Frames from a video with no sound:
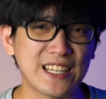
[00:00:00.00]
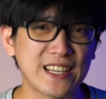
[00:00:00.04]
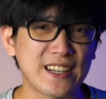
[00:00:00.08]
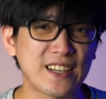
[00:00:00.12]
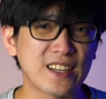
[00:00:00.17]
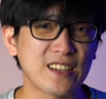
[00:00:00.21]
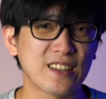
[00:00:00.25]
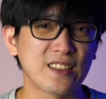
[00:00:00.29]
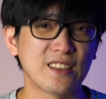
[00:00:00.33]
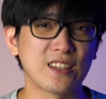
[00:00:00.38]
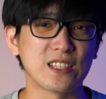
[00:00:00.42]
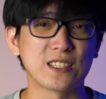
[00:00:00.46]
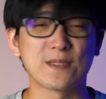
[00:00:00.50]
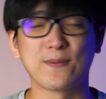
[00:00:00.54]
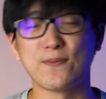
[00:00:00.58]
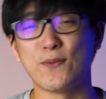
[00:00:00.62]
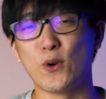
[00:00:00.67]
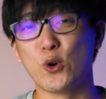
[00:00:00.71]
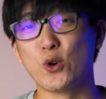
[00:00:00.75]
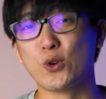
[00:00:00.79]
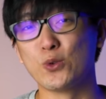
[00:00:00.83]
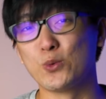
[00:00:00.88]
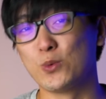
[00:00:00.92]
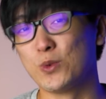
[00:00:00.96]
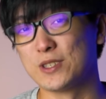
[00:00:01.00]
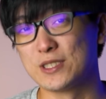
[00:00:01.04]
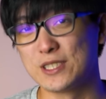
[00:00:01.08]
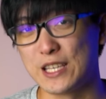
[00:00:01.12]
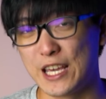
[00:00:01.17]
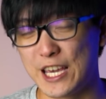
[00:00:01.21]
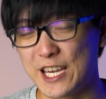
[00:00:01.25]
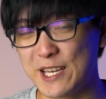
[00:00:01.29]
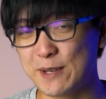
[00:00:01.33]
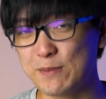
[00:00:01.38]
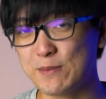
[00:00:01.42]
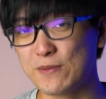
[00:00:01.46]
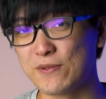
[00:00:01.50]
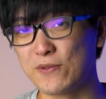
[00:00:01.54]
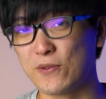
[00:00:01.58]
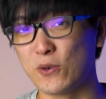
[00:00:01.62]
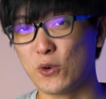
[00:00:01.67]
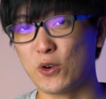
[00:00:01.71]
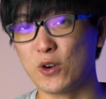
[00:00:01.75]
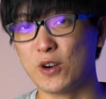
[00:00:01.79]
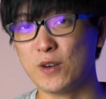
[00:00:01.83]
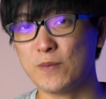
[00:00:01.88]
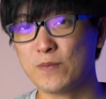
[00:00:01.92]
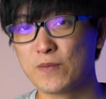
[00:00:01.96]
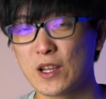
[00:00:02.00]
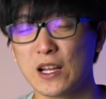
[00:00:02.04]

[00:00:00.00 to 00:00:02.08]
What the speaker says: think this phone was aimed for?